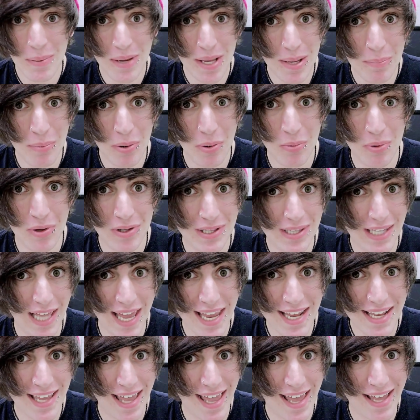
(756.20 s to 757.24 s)
people will
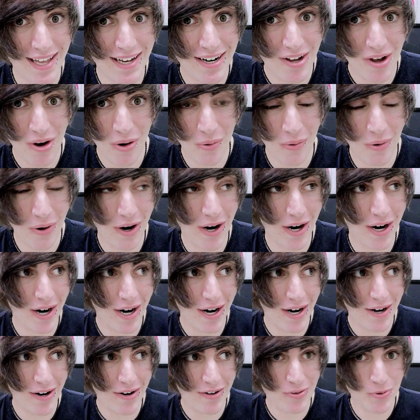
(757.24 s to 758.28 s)
like it or
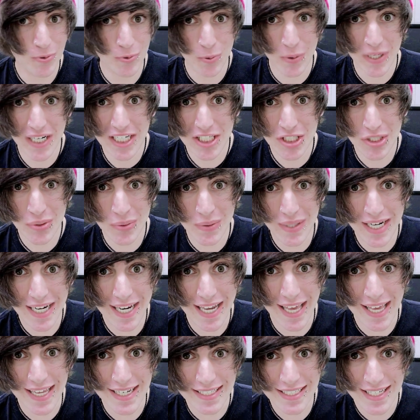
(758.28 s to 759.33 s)
retweet
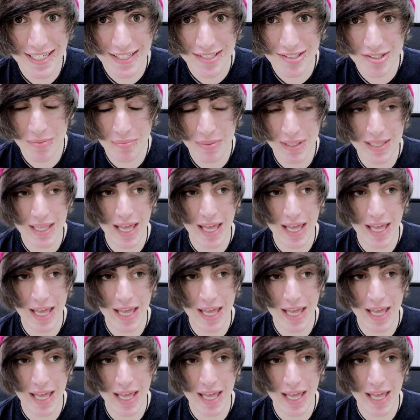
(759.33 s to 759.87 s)
it to be